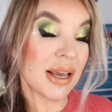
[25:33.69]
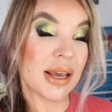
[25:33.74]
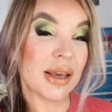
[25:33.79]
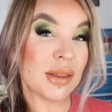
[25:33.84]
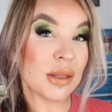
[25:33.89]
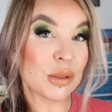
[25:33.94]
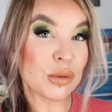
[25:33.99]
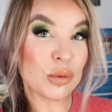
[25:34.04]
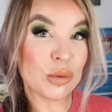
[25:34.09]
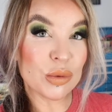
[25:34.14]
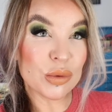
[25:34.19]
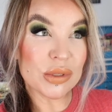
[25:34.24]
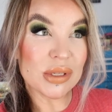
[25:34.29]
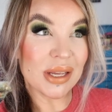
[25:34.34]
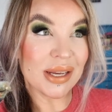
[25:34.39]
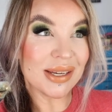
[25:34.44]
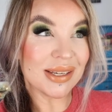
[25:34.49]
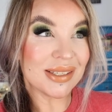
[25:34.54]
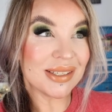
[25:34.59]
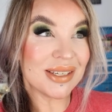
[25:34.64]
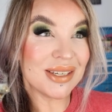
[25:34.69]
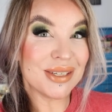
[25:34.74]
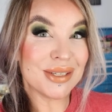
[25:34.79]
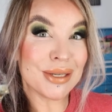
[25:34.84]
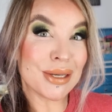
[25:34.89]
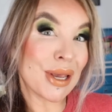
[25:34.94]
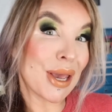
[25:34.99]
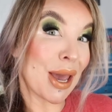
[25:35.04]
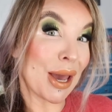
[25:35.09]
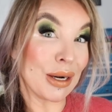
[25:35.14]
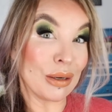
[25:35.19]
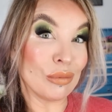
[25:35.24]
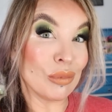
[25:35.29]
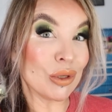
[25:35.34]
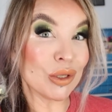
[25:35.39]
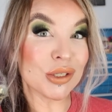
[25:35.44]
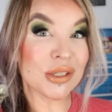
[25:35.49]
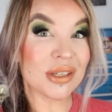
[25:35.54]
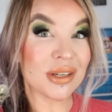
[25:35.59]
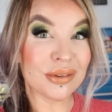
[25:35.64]
And this one was like teasing
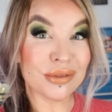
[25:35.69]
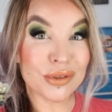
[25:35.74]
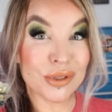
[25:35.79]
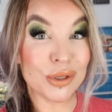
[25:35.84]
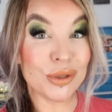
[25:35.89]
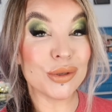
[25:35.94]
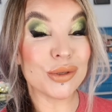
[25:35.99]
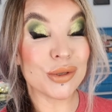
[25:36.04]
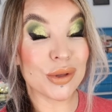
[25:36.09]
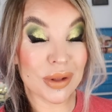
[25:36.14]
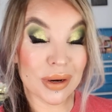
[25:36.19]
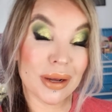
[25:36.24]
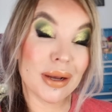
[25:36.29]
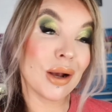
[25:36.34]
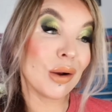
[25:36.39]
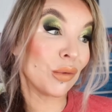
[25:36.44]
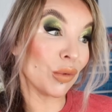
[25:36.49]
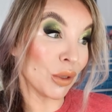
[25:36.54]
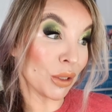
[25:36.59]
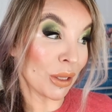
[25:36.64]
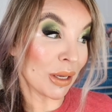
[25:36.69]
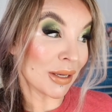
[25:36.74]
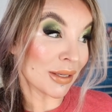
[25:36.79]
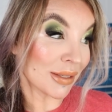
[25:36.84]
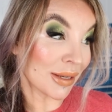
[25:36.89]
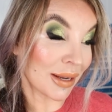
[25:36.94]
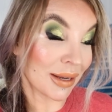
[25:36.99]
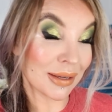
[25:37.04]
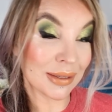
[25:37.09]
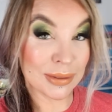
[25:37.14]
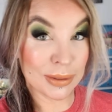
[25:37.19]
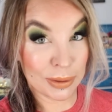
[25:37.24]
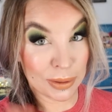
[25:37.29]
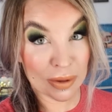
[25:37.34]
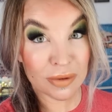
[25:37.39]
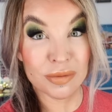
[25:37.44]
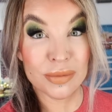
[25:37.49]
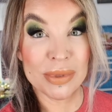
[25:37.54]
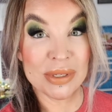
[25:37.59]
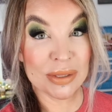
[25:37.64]
animal stuff too. So then I got really excited because I
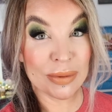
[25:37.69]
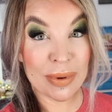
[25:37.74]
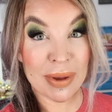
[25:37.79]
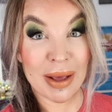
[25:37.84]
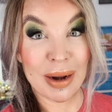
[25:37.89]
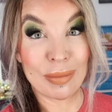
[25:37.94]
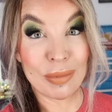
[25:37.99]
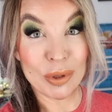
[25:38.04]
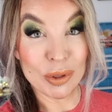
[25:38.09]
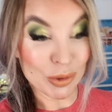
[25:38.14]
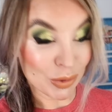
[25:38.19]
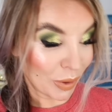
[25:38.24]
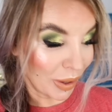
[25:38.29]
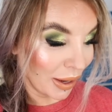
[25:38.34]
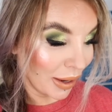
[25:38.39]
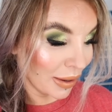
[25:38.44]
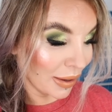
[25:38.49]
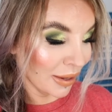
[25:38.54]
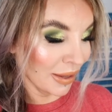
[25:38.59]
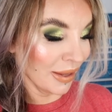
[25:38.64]
love me some animals, right?